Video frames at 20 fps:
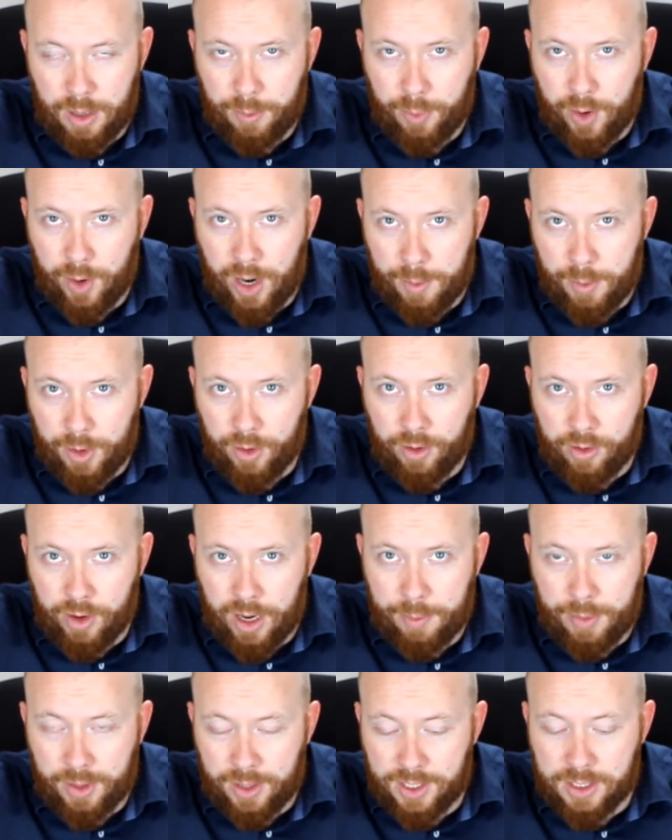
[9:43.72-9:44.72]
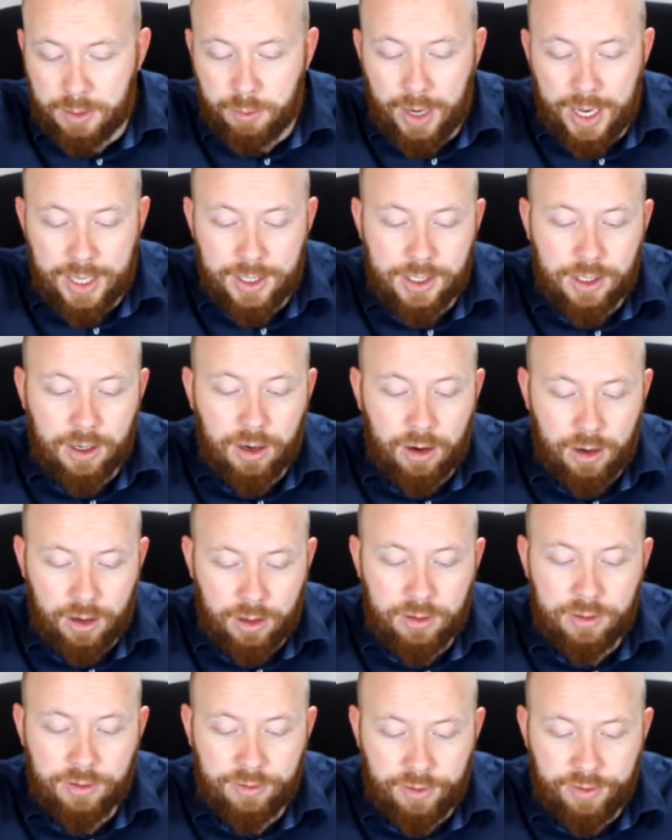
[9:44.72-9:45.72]
primary grape in these blends,
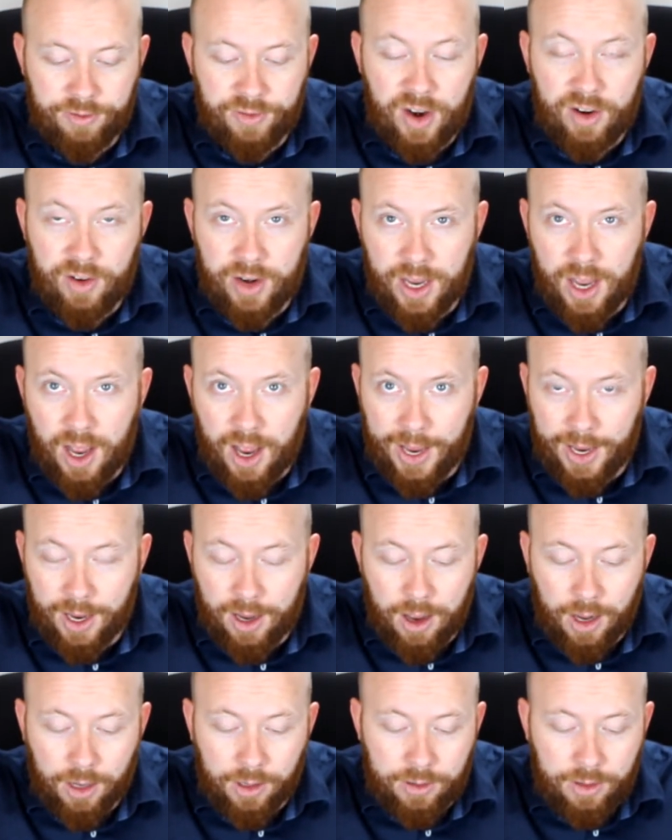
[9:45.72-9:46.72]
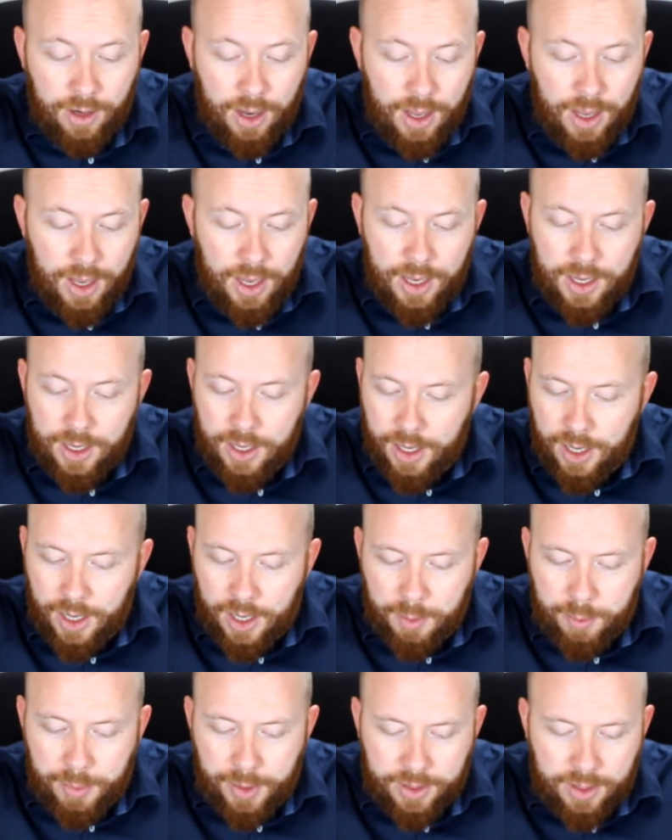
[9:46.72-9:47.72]
are very high in color.
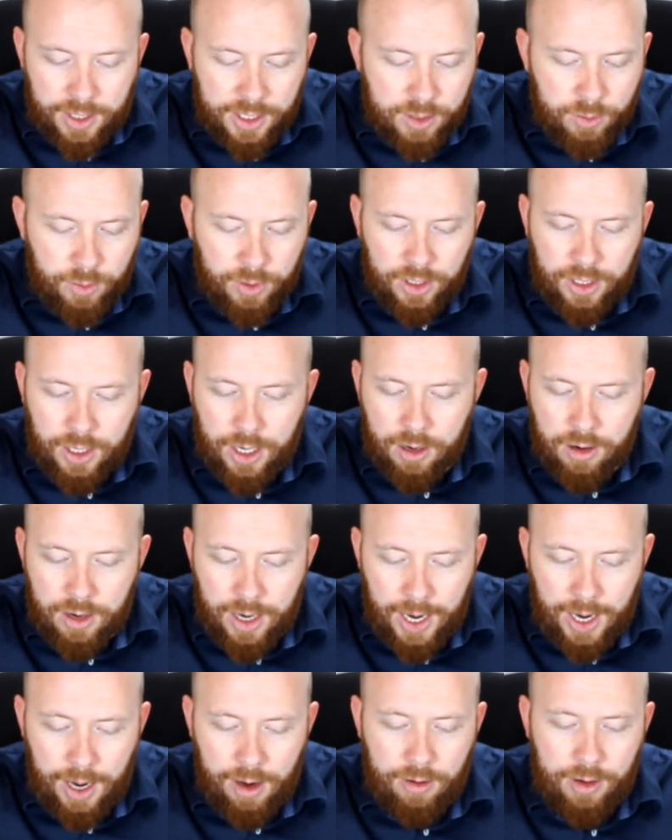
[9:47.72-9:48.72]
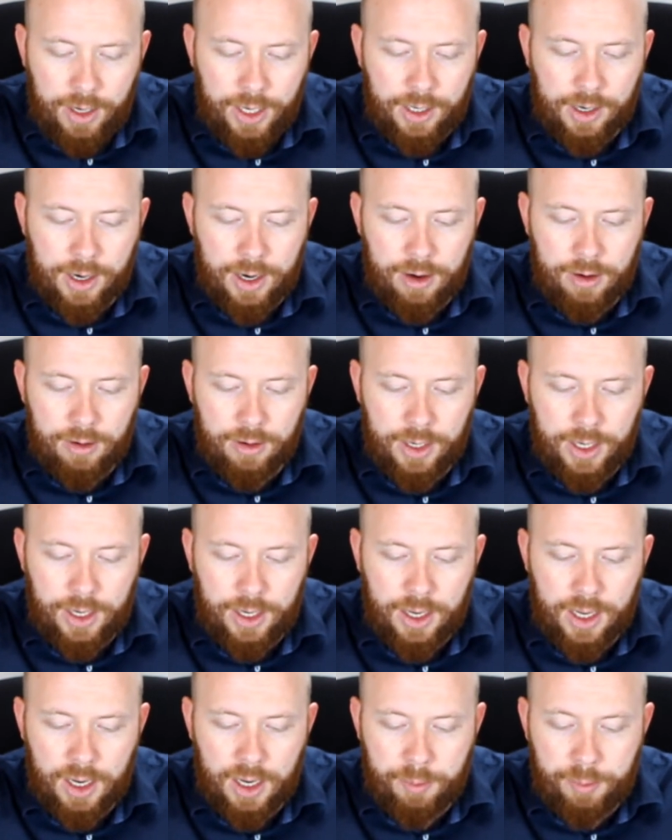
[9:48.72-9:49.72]
But this one clearly
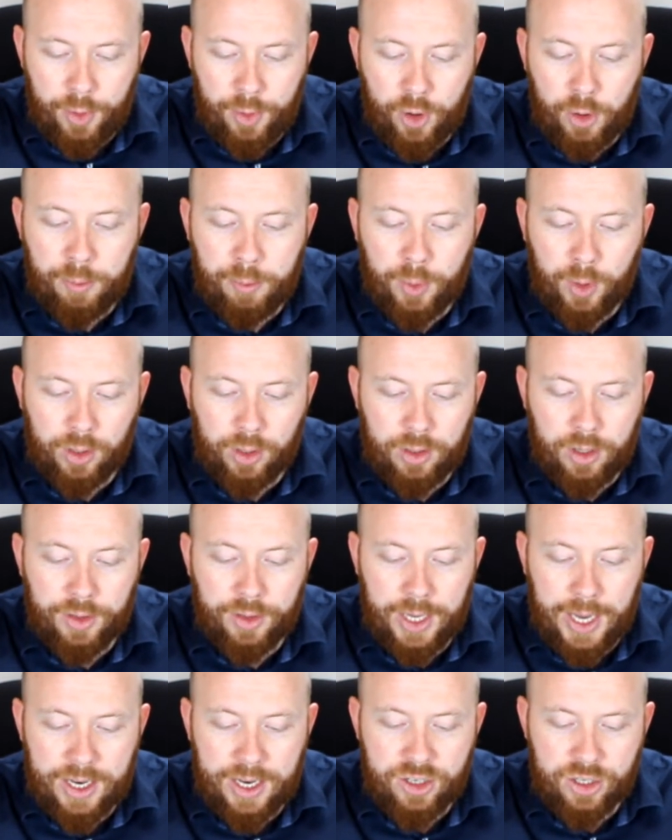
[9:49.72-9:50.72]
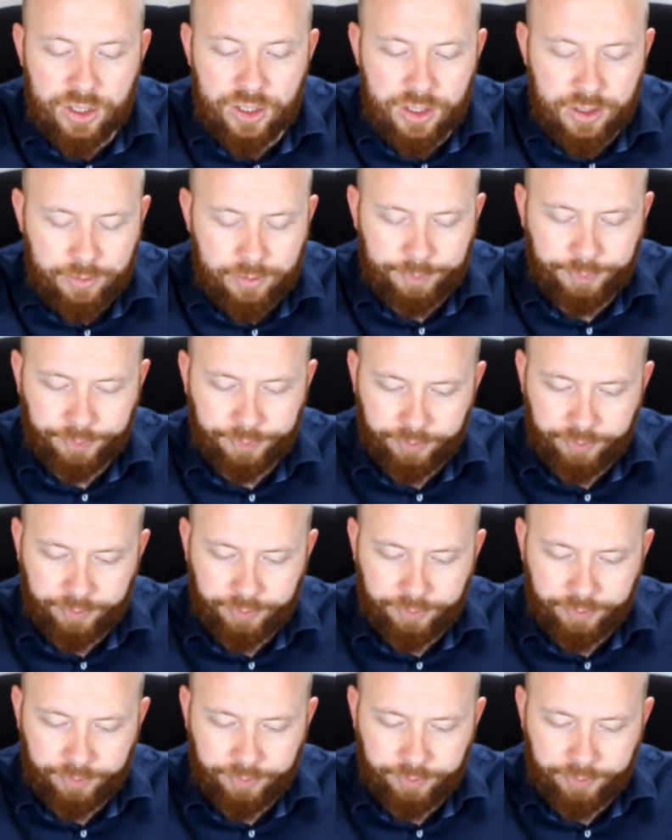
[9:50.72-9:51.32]
purple on the edges.